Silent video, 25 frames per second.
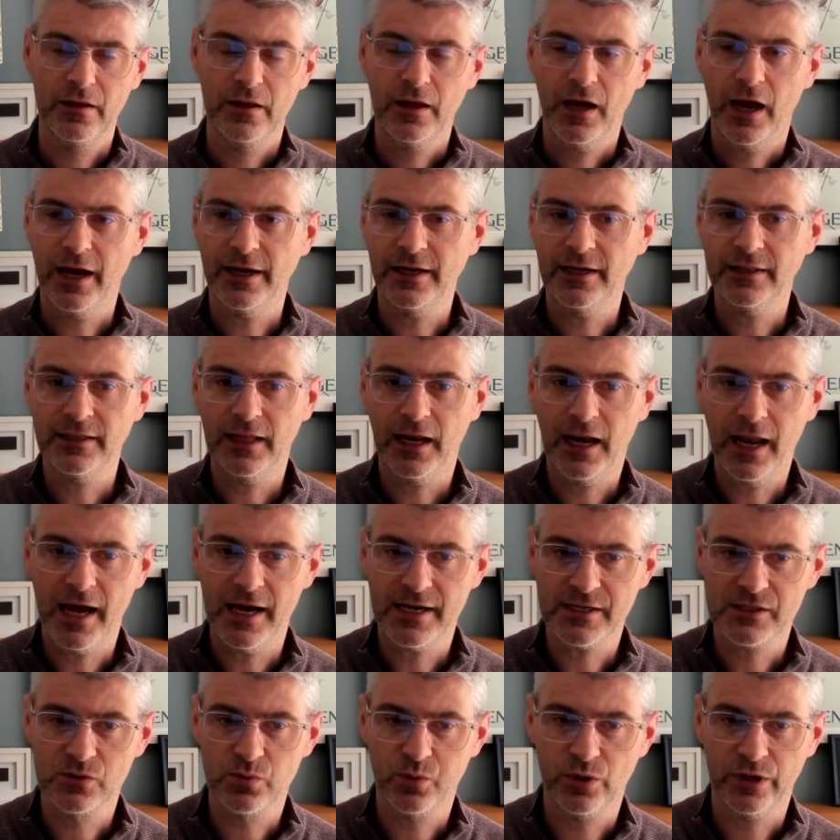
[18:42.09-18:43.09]
And then the
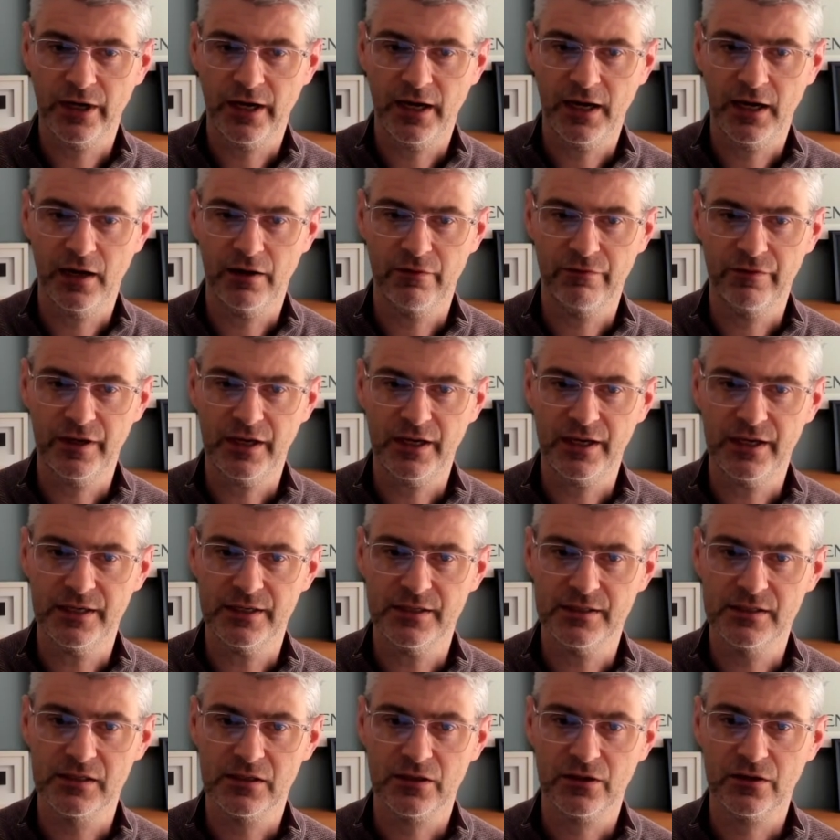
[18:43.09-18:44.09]
last one I have
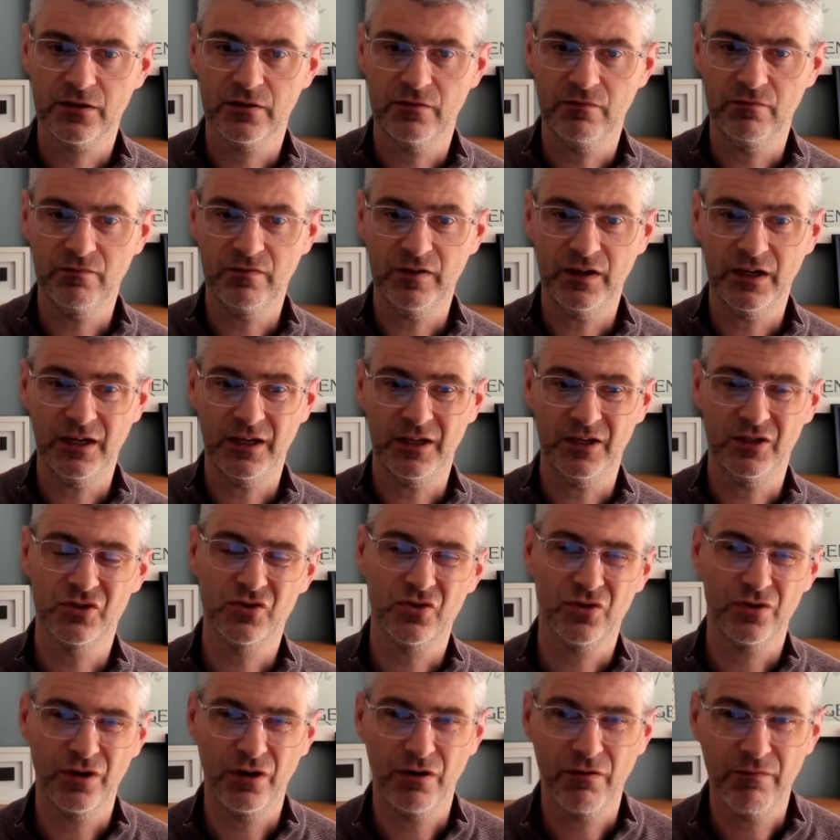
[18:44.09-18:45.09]
is convenience,
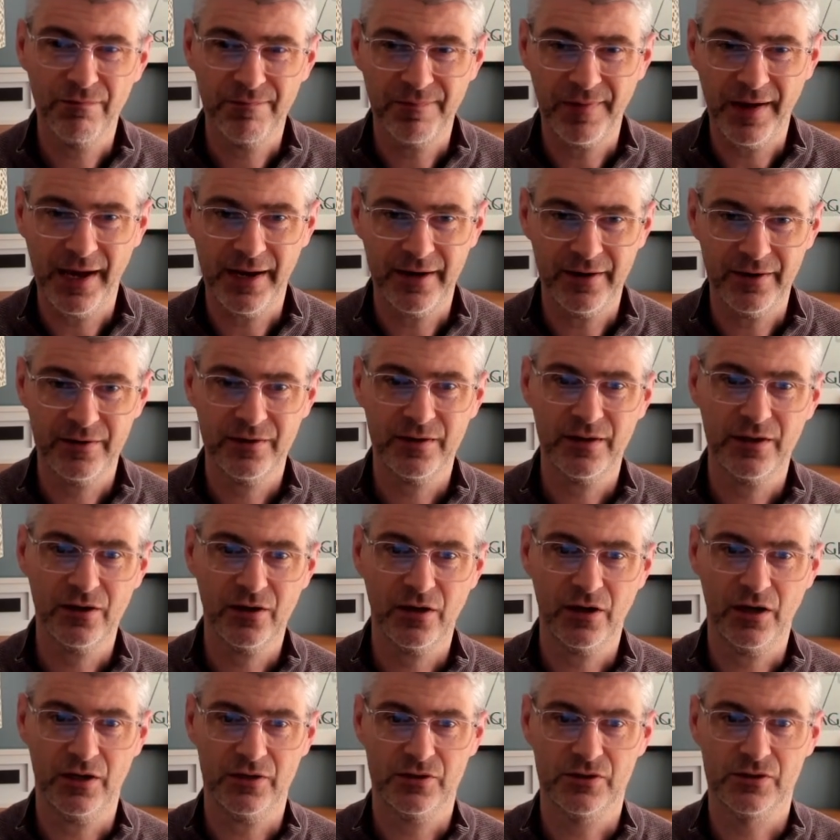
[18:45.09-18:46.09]
or your vanity
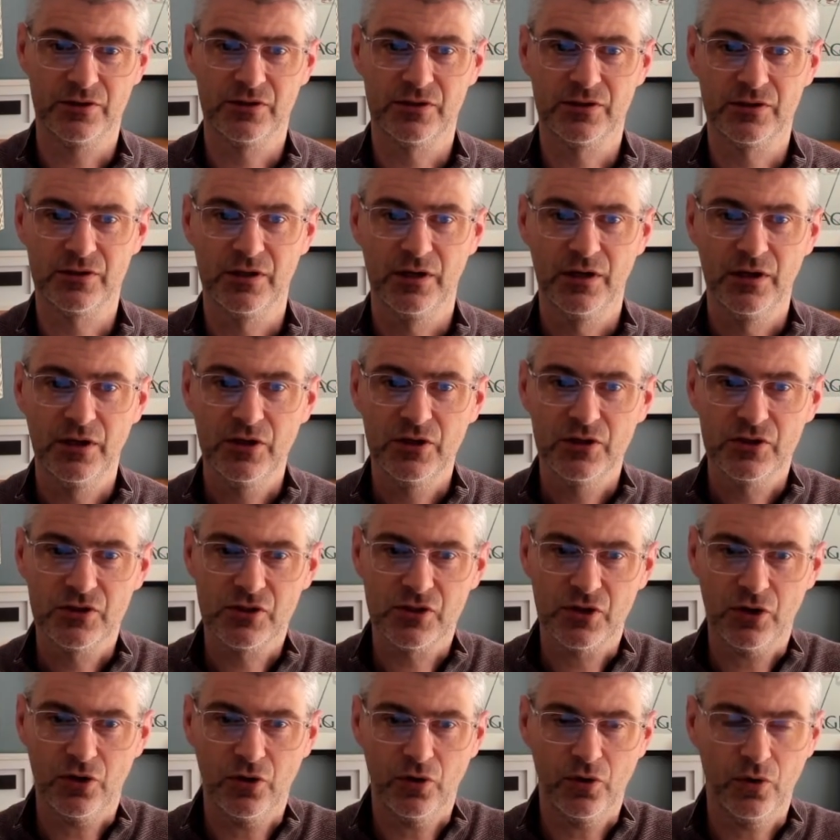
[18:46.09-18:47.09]
costs.
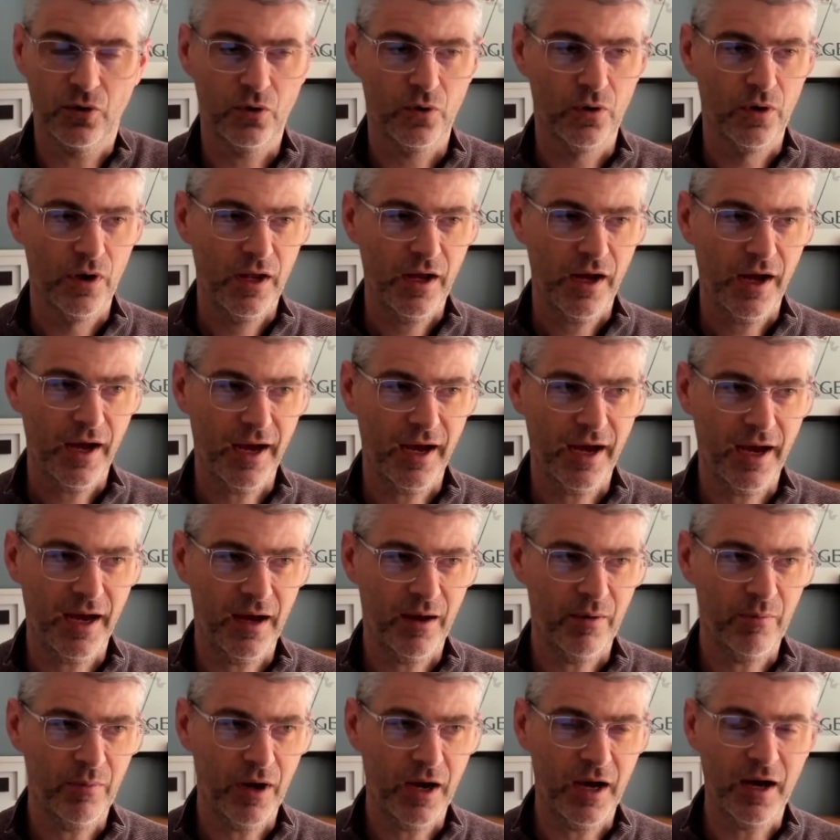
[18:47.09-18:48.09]
So
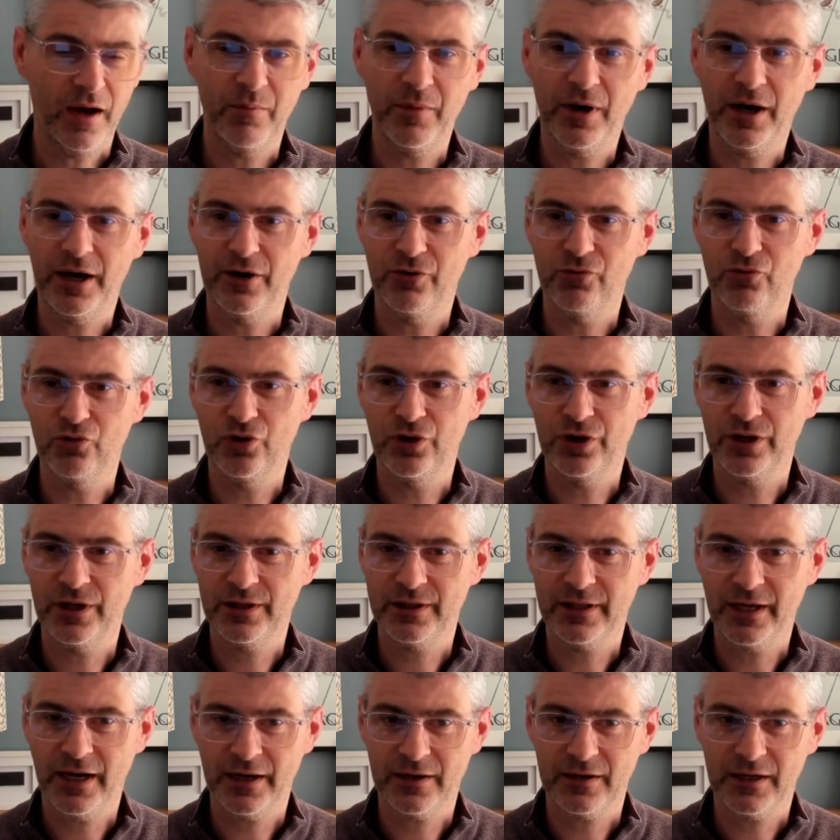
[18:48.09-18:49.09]
am I
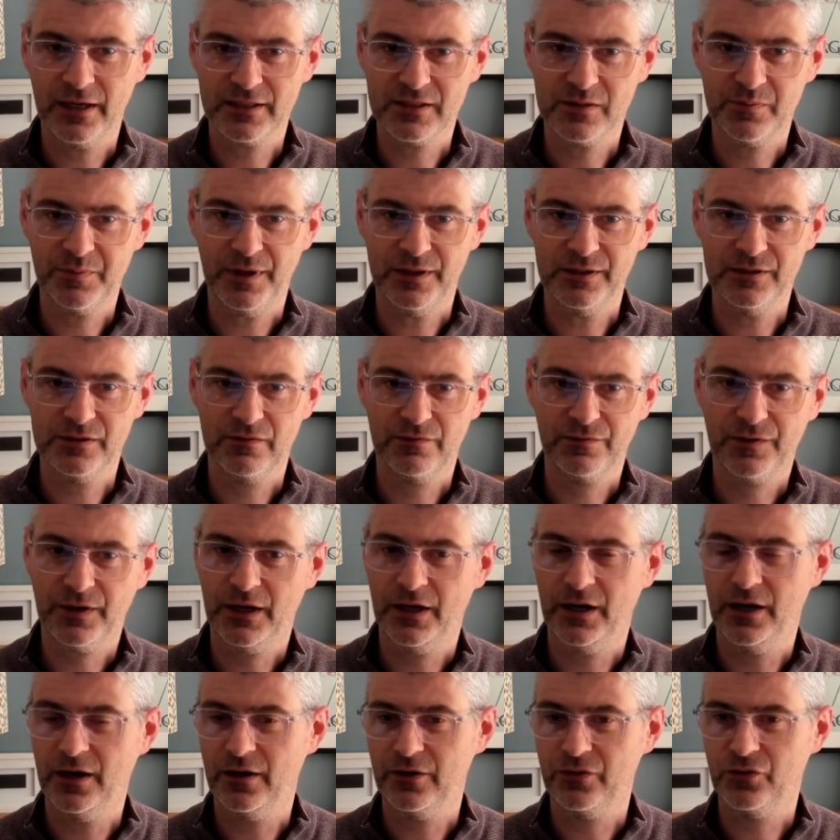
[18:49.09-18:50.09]
running that expensive
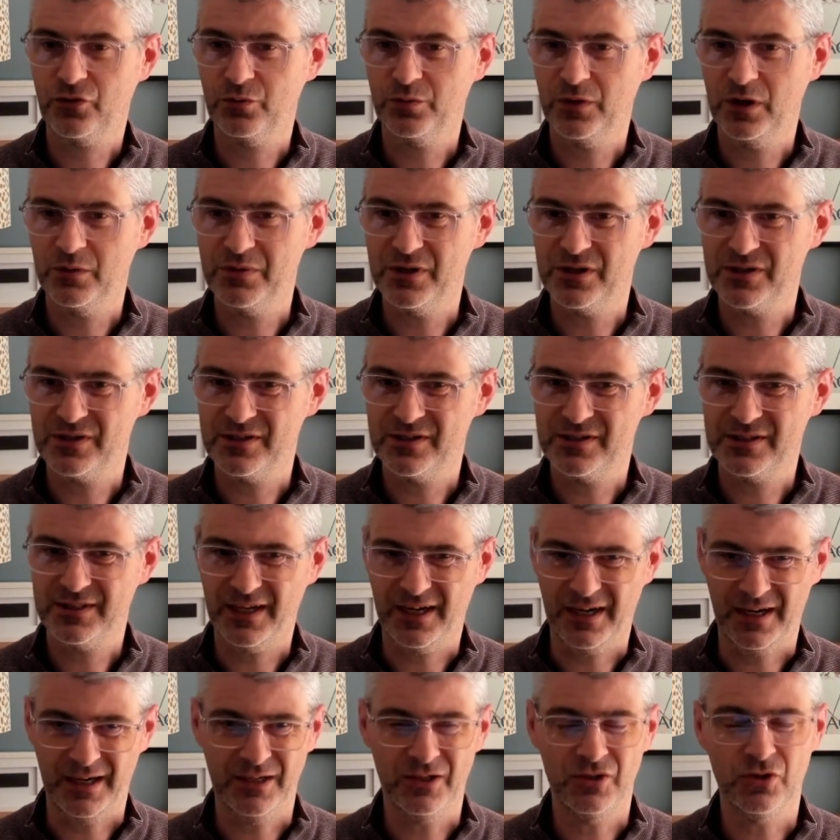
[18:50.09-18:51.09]
car through my business
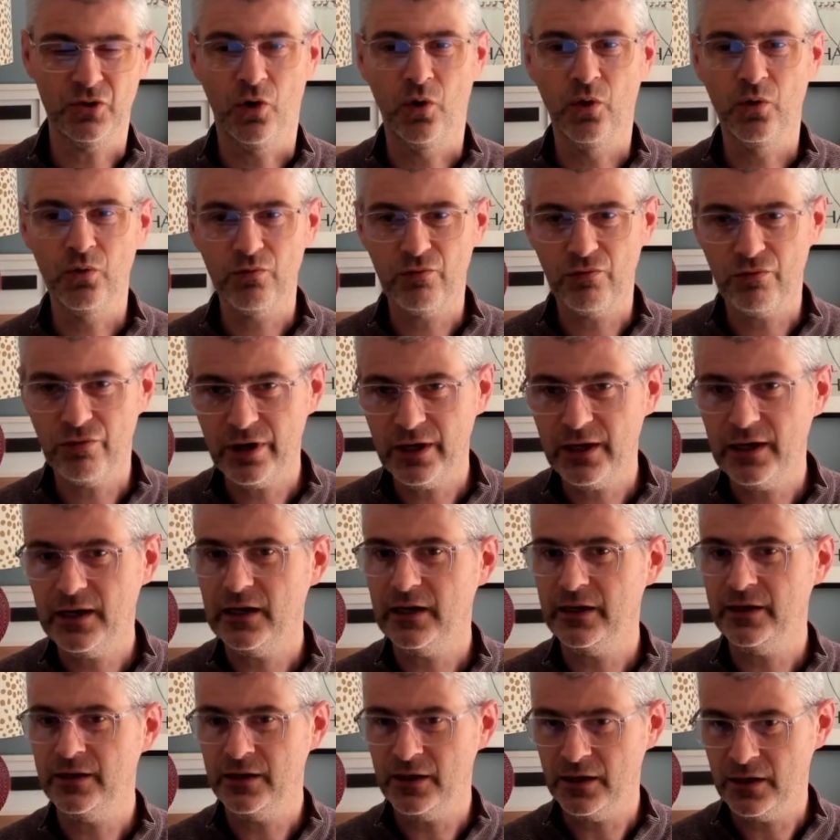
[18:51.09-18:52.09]
that I don't
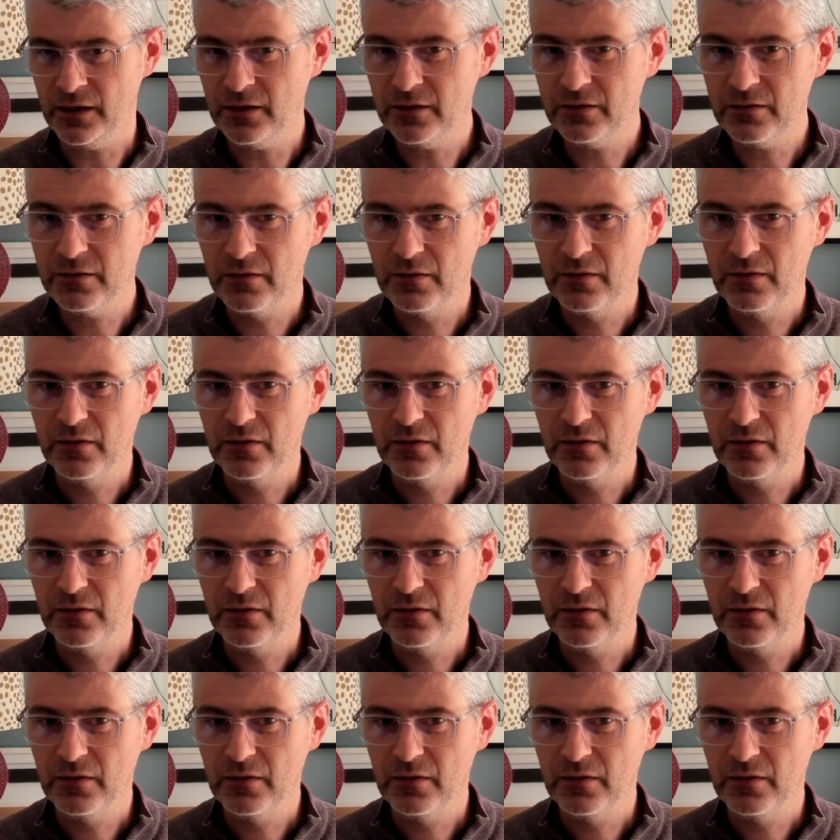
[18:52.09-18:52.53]
really need?